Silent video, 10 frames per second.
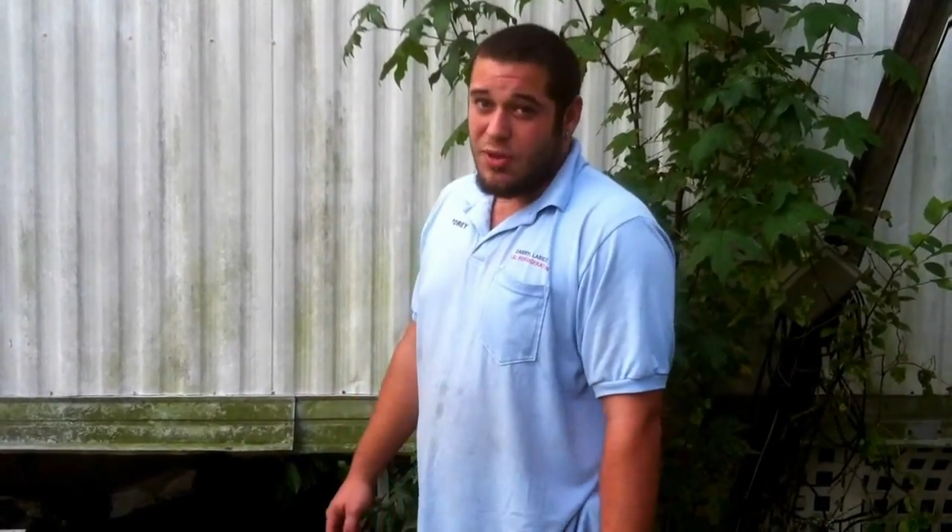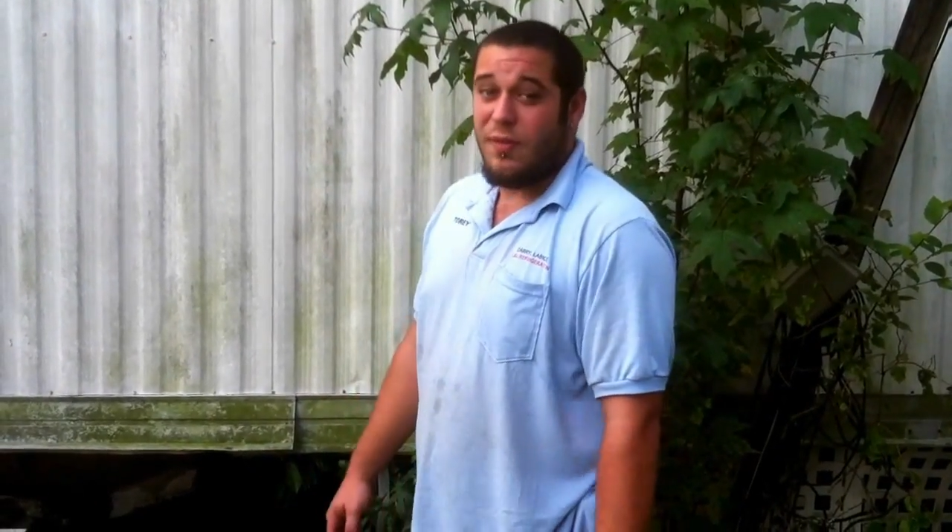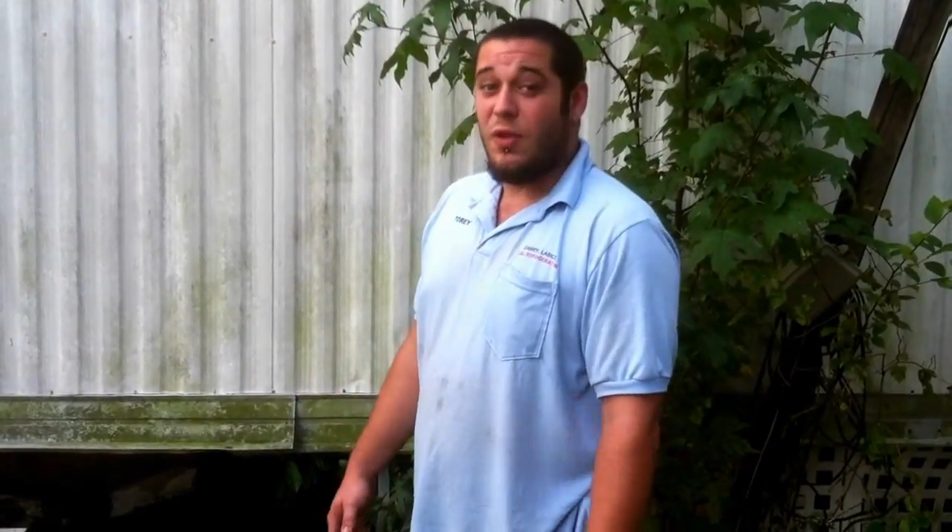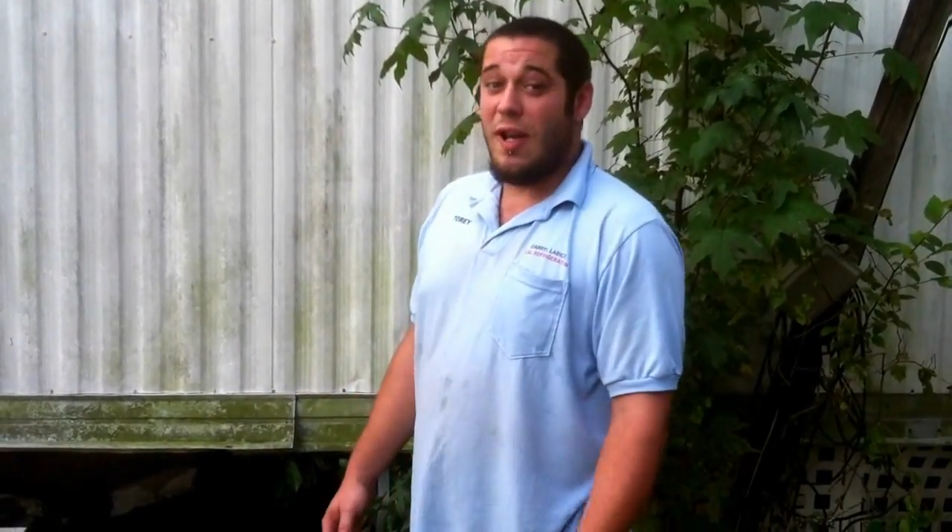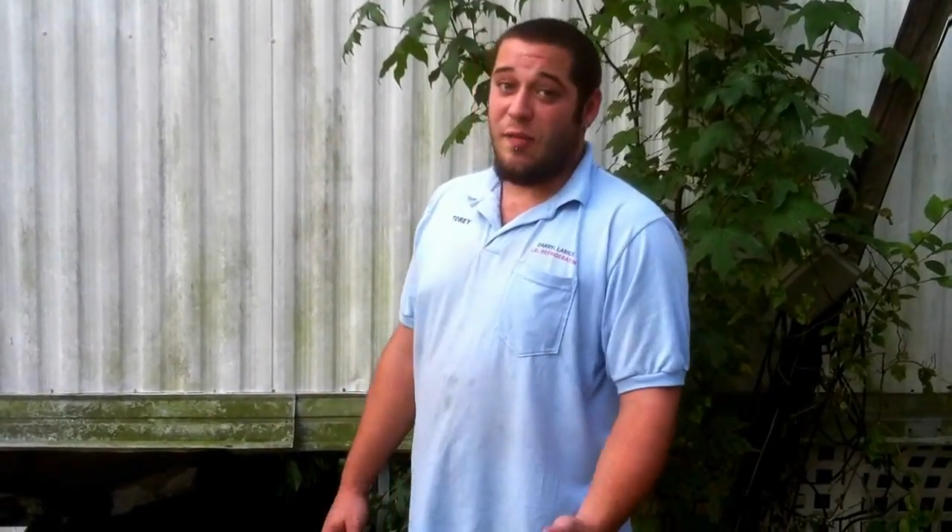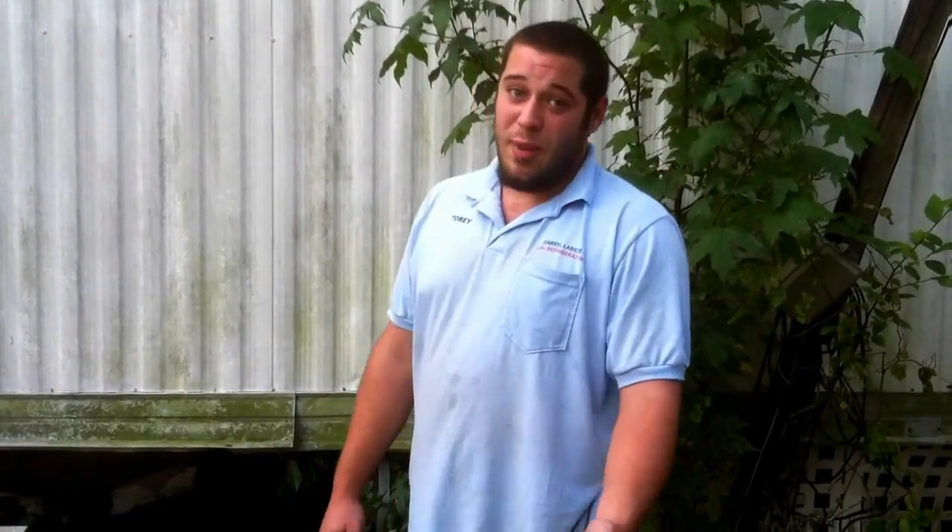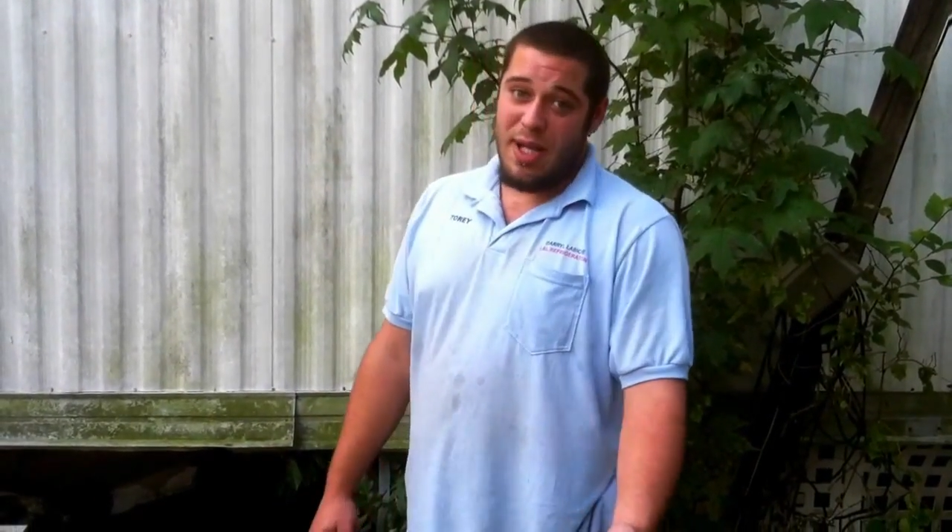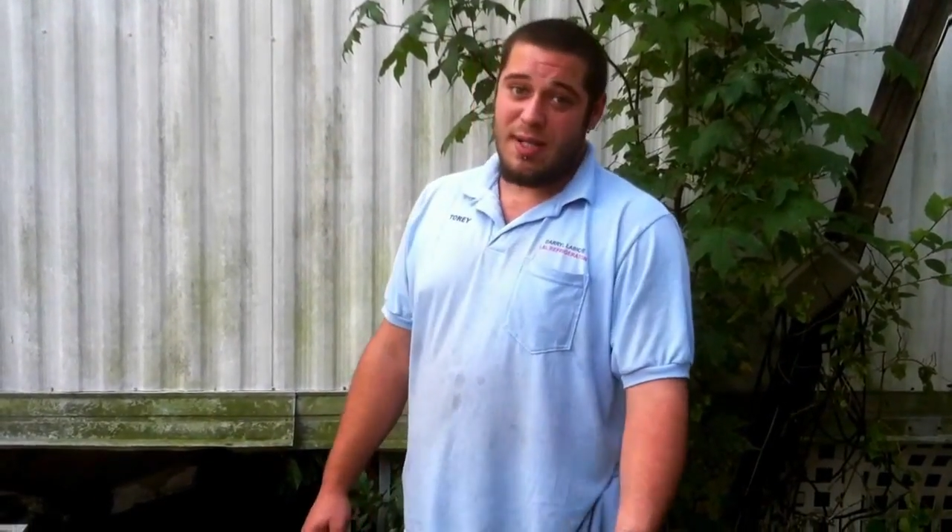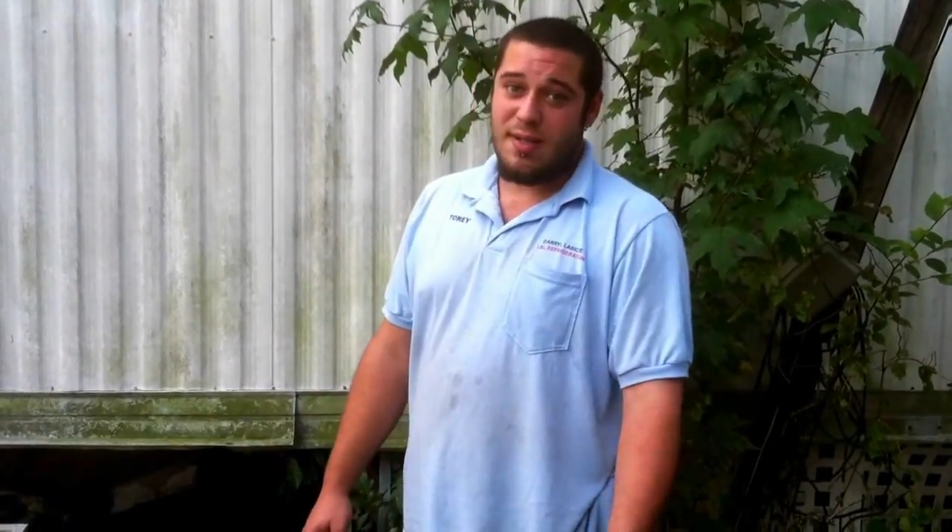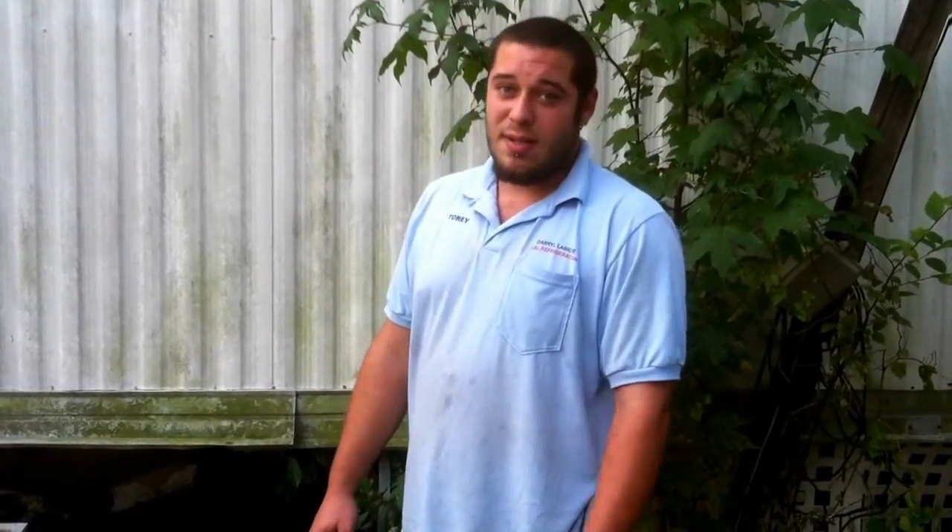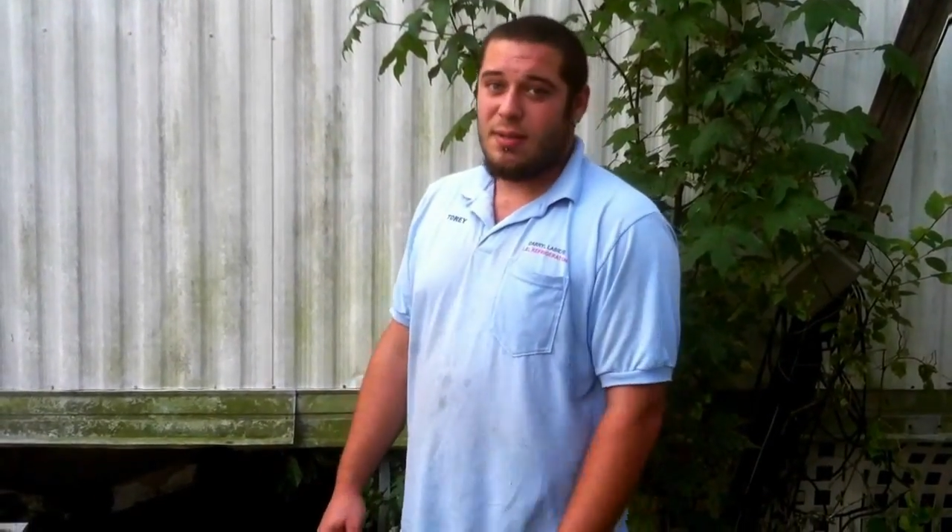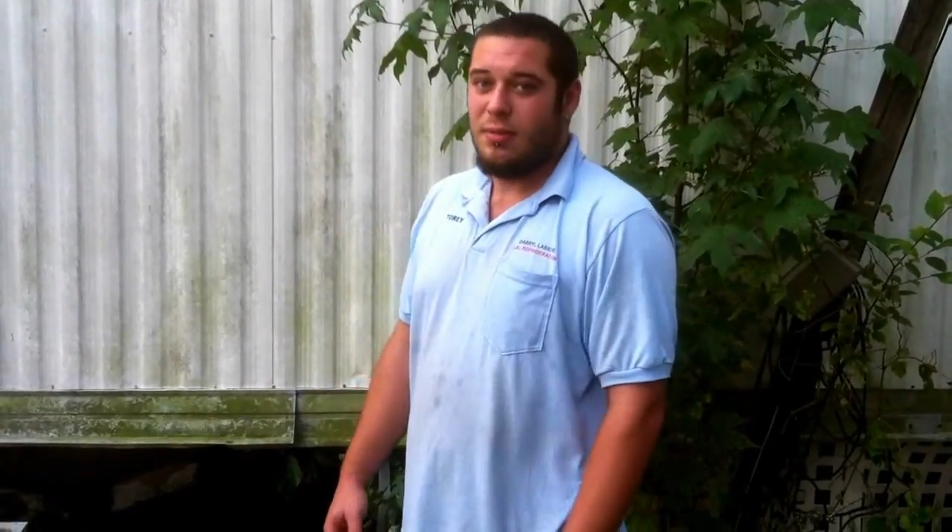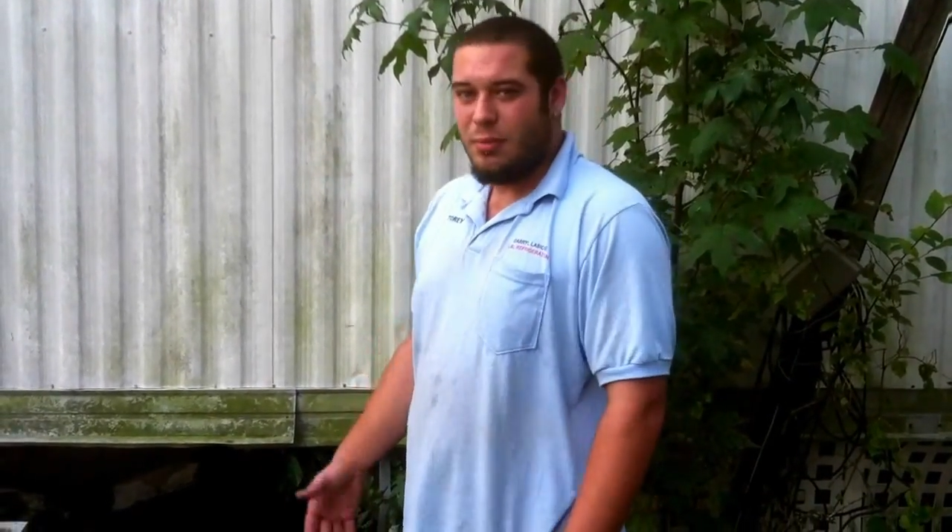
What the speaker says: so if you have pets,